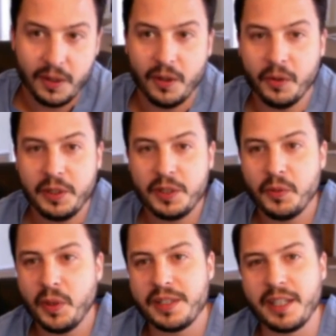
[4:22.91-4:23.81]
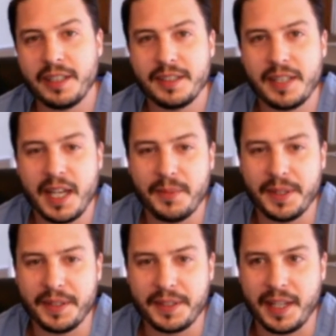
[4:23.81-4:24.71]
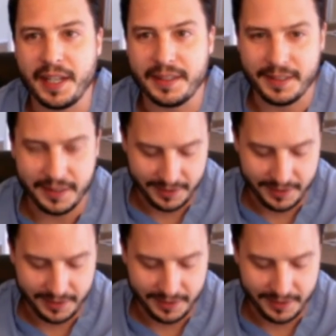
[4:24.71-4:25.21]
only do one side at a time on this, guys.